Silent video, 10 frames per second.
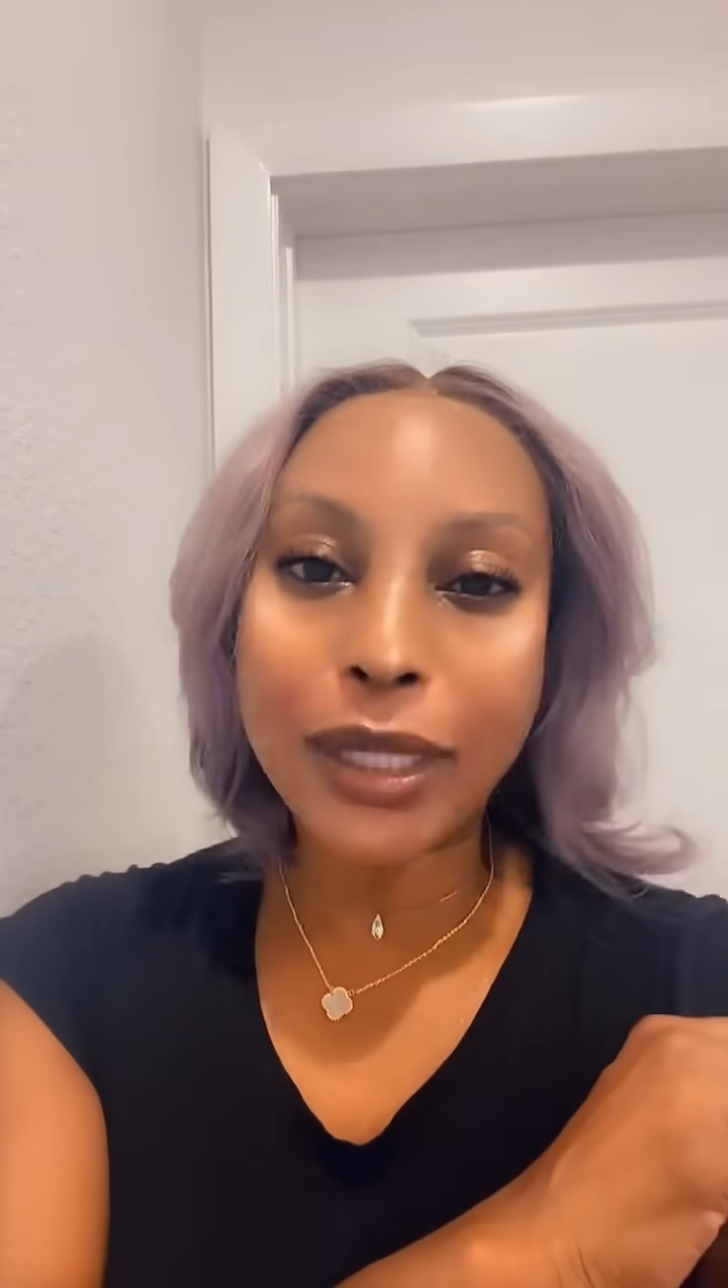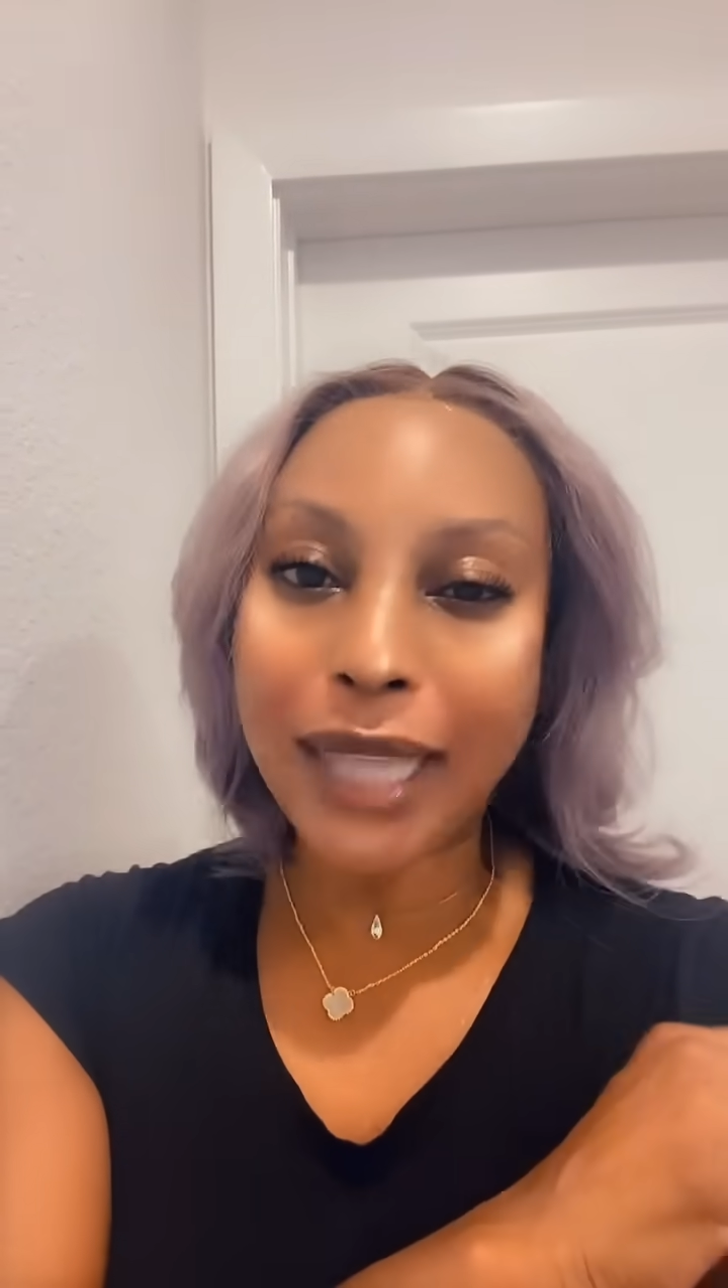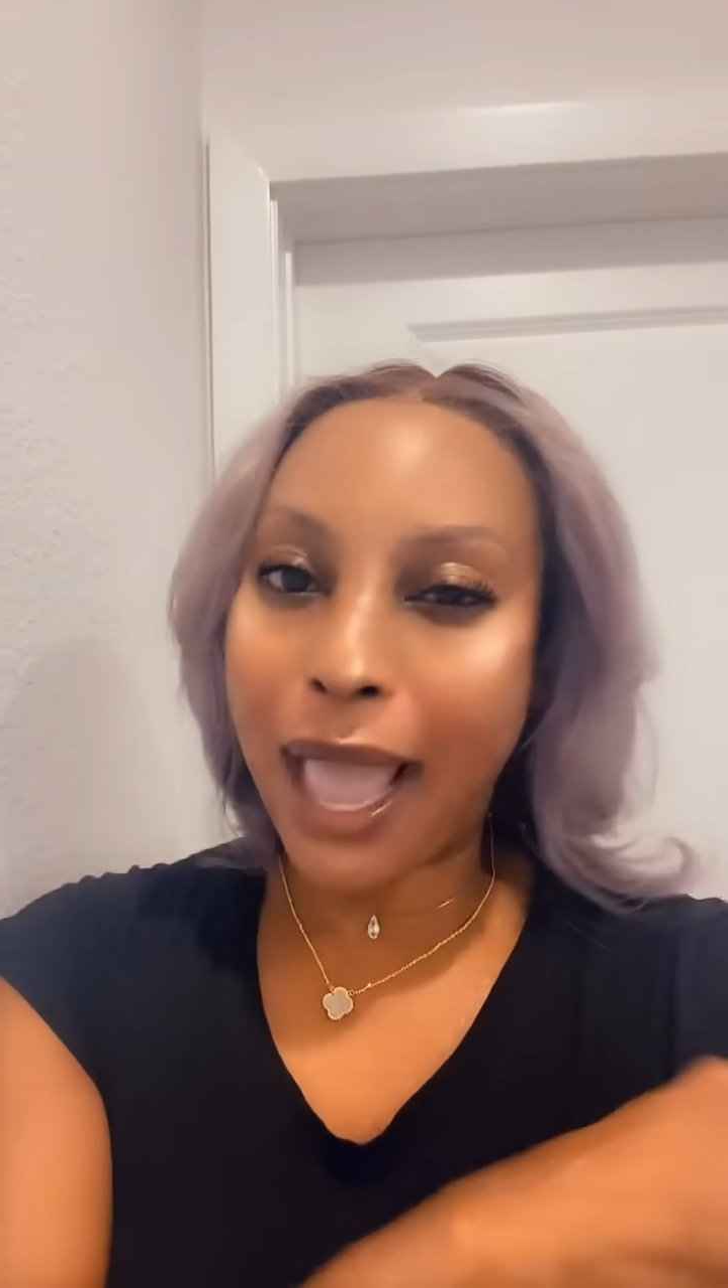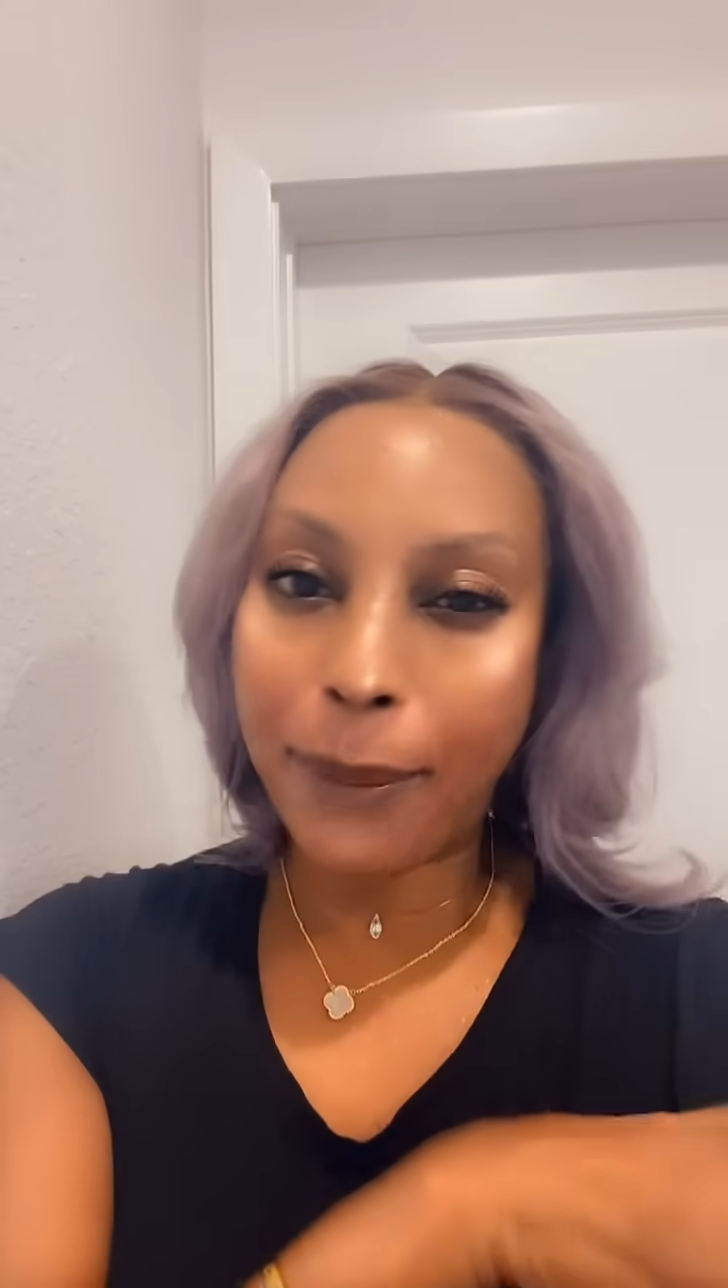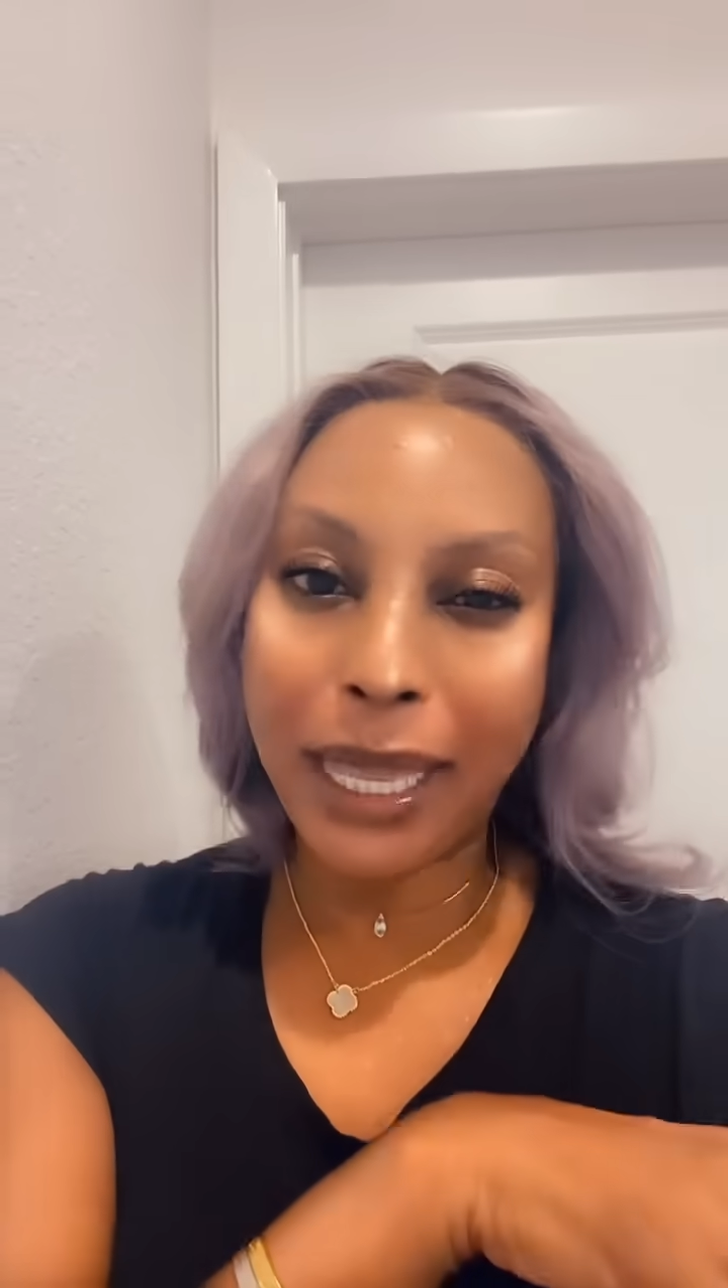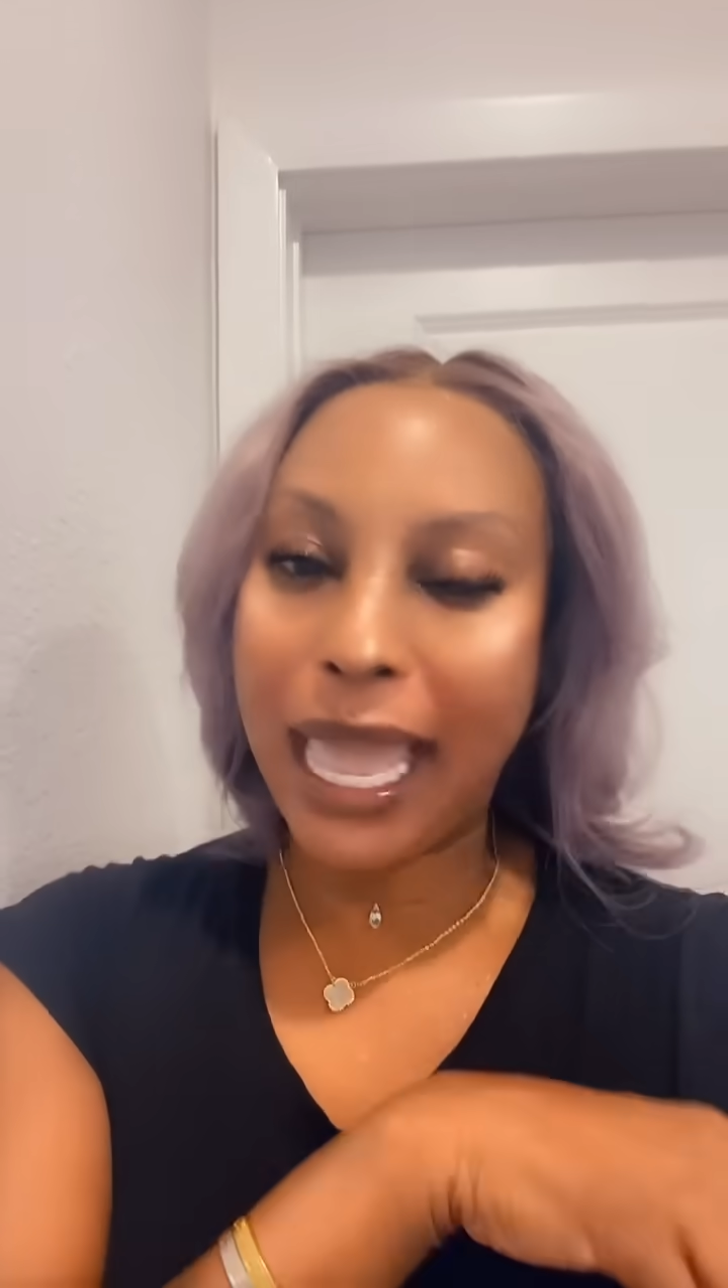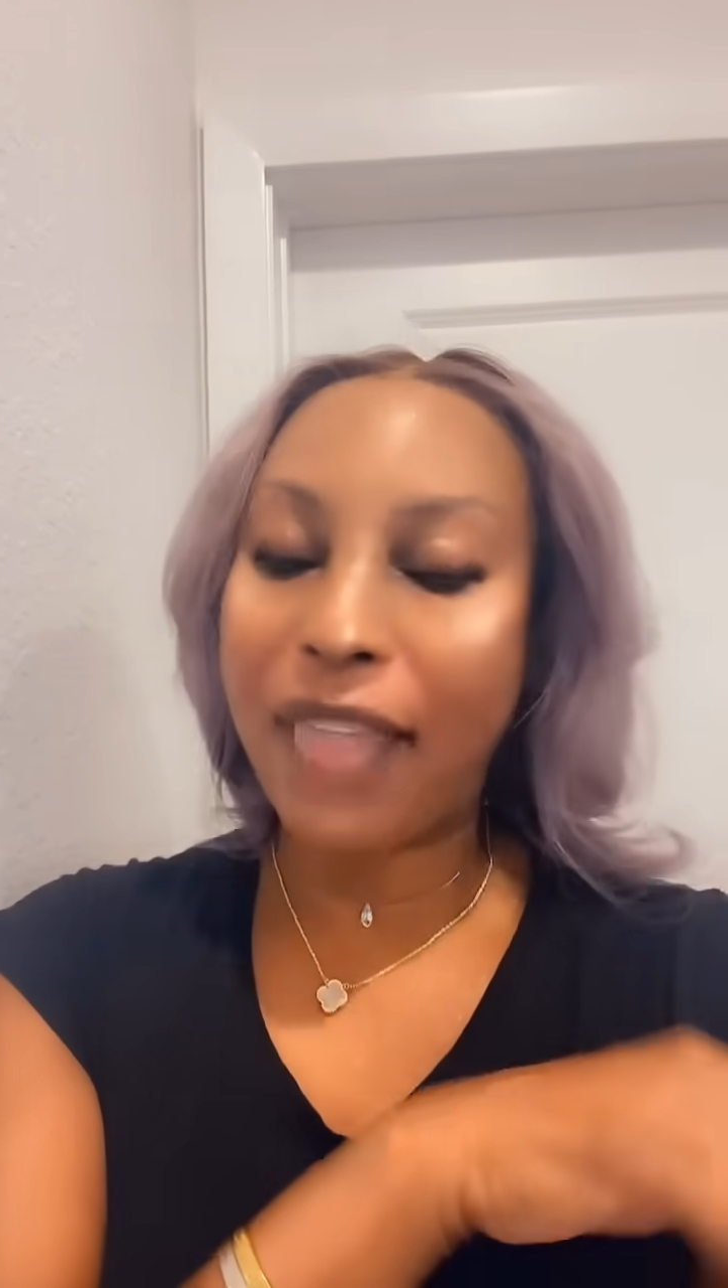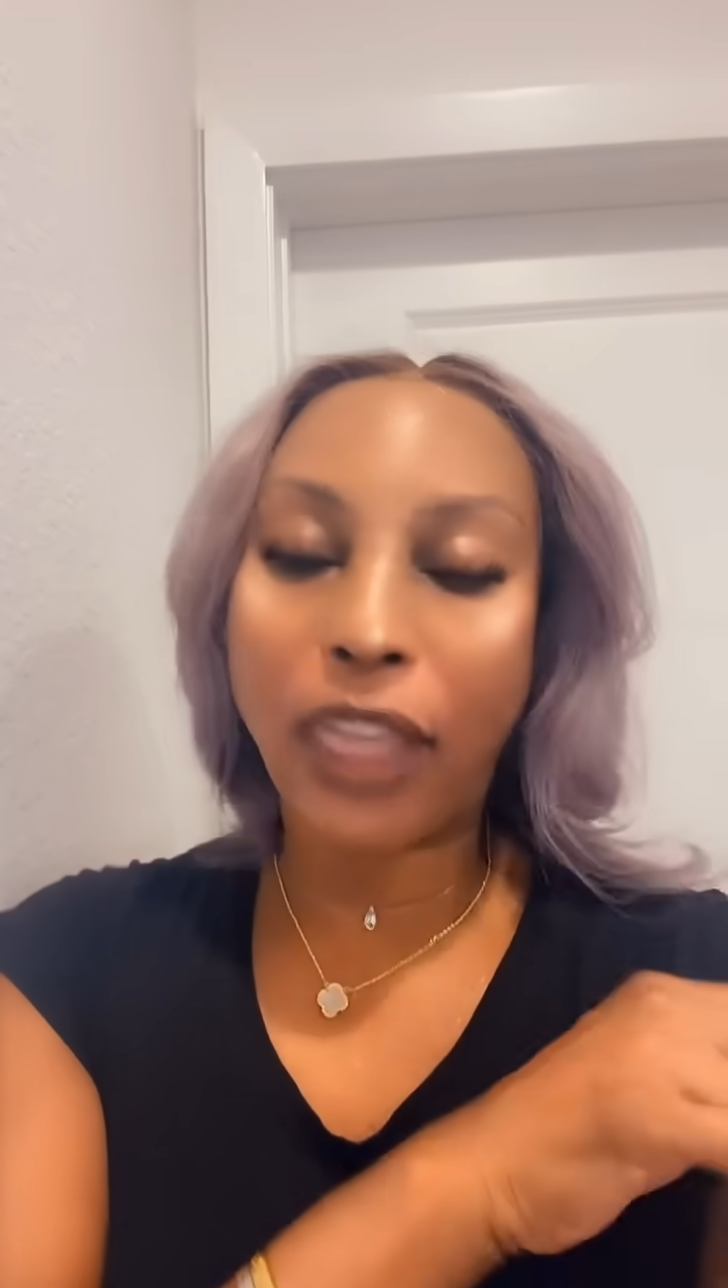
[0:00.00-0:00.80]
time he had